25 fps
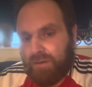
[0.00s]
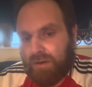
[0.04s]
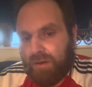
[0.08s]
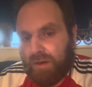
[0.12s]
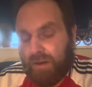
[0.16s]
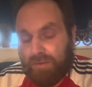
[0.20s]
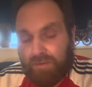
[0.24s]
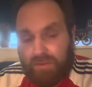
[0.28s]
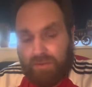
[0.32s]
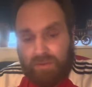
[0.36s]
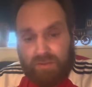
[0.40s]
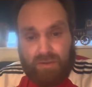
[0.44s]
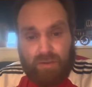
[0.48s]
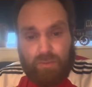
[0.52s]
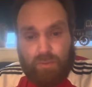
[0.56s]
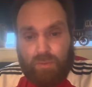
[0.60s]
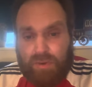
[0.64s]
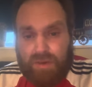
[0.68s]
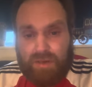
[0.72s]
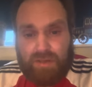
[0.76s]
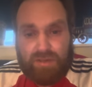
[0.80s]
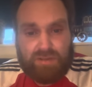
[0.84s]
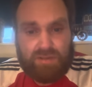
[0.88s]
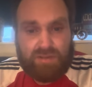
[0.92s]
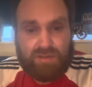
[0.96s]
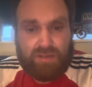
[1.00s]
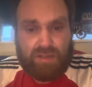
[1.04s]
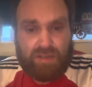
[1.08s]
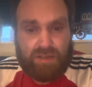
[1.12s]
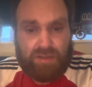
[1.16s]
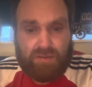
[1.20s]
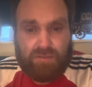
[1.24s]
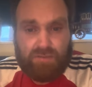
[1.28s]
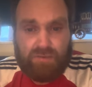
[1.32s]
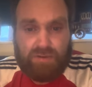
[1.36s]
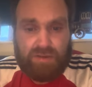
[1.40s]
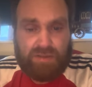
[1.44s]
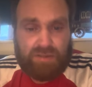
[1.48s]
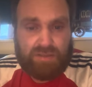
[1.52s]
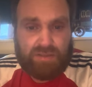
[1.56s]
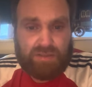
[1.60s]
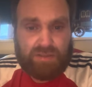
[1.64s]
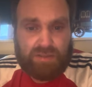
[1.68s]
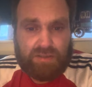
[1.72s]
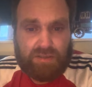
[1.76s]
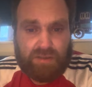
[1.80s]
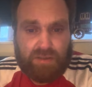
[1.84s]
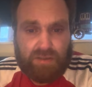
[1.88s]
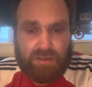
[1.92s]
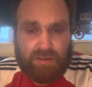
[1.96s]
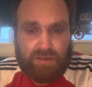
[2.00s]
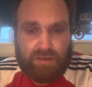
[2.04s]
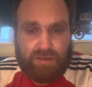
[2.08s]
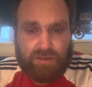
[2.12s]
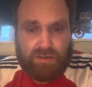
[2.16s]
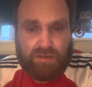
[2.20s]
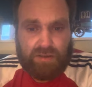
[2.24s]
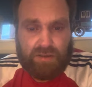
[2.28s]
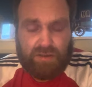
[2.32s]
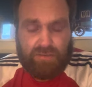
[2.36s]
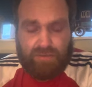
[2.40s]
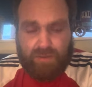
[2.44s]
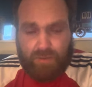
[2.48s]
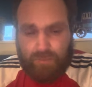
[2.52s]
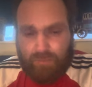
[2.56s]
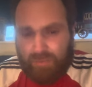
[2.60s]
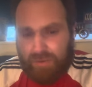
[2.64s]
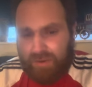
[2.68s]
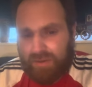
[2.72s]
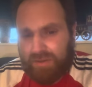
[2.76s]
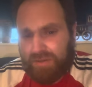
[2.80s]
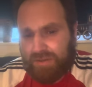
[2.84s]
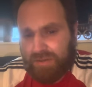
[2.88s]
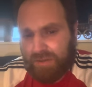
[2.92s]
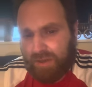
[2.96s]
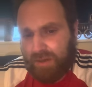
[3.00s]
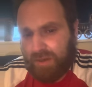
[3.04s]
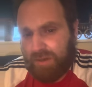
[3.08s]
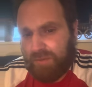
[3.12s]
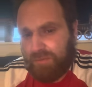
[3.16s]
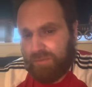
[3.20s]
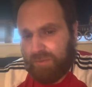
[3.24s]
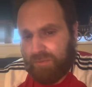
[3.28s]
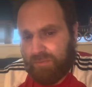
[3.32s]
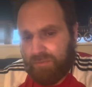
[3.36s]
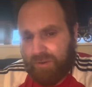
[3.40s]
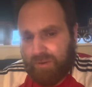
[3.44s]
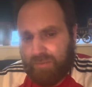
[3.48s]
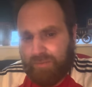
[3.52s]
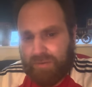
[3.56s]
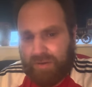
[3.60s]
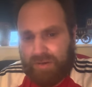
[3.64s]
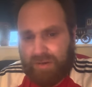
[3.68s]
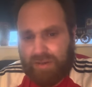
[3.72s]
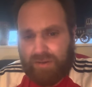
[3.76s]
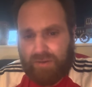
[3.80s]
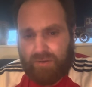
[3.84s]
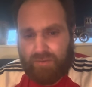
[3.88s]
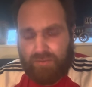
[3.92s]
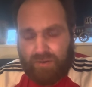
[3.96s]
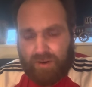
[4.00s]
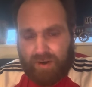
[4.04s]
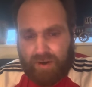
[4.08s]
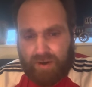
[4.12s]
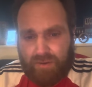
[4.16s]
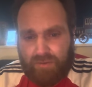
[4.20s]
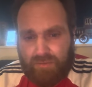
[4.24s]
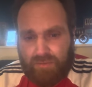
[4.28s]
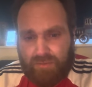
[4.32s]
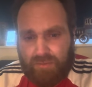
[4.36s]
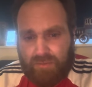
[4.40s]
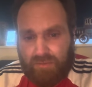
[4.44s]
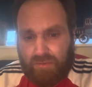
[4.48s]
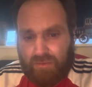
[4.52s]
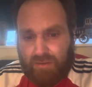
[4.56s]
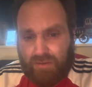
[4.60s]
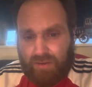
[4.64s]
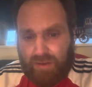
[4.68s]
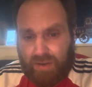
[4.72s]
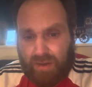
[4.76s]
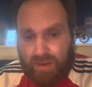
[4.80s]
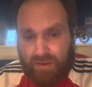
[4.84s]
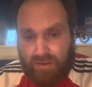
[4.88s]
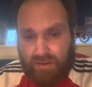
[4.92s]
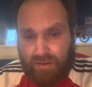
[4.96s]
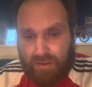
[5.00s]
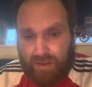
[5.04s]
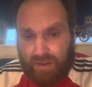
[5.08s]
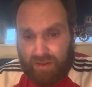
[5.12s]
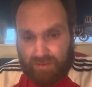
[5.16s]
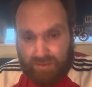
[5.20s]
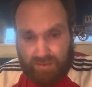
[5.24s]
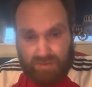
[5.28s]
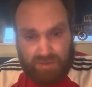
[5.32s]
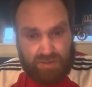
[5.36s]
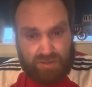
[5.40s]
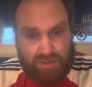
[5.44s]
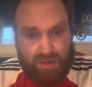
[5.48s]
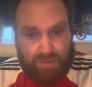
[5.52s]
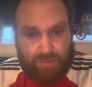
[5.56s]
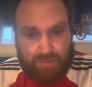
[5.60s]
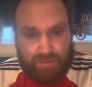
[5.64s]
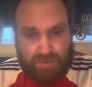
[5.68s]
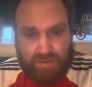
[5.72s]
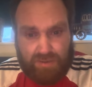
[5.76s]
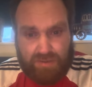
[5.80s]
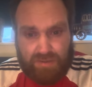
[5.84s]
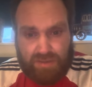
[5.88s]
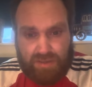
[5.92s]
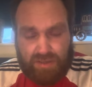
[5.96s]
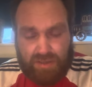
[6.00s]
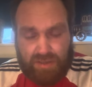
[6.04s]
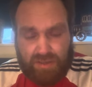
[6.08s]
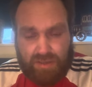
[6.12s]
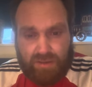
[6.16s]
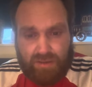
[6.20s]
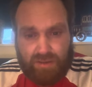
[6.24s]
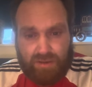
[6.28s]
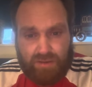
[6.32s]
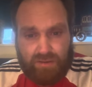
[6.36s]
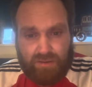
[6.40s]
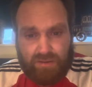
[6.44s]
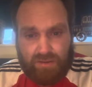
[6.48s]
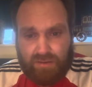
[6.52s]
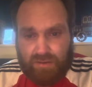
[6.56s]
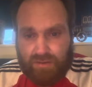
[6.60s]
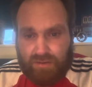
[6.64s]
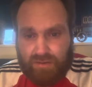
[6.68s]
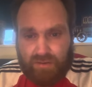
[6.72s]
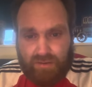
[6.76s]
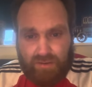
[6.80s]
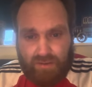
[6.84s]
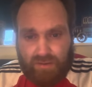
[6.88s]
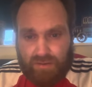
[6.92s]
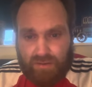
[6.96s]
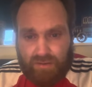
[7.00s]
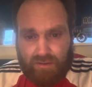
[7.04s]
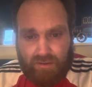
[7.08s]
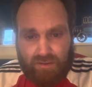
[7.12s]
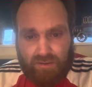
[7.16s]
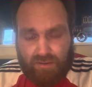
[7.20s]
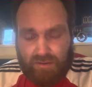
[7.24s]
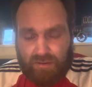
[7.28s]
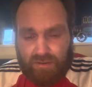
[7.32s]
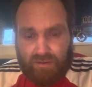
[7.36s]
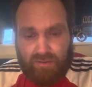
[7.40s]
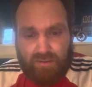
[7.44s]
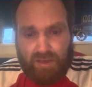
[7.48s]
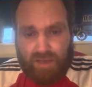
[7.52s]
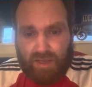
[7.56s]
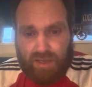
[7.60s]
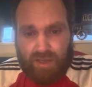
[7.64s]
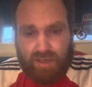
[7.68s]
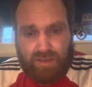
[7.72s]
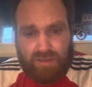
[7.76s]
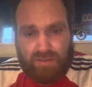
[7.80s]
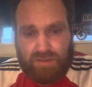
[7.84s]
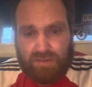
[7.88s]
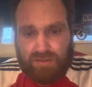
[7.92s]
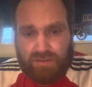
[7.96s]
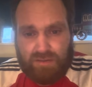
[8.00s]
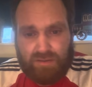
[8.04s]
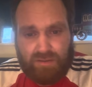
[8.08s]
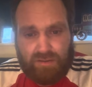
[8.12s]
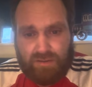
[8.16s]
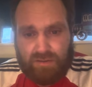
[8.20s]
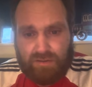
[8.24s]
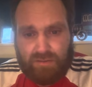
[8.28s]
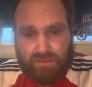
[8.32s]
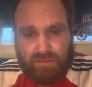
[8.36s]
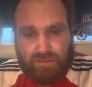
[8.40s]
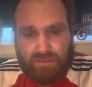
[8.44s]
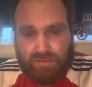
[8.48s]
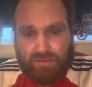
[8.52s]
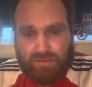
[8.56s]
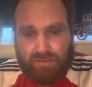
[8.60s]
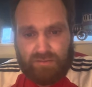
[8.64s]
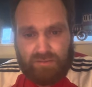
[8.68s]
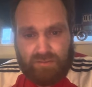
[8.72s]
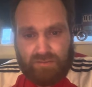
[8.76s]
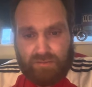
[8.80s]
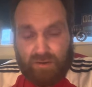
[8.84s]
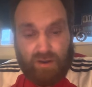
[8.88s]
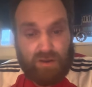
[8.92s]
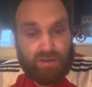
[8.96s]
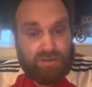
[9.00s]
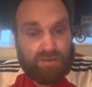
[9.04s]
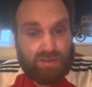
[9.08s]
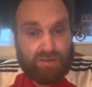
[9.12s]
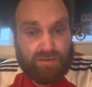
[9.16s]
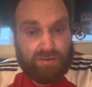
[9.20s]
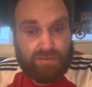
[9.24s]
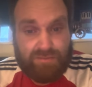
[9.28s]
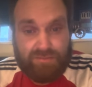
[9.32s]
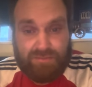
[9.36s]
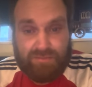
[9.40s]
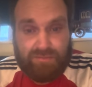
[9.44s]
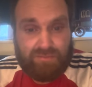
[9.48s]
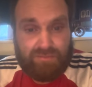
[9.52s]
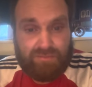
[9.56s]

I think they're willing to take the risk. If it brings home the Premier League crown and the Champions League, who cares? I don't.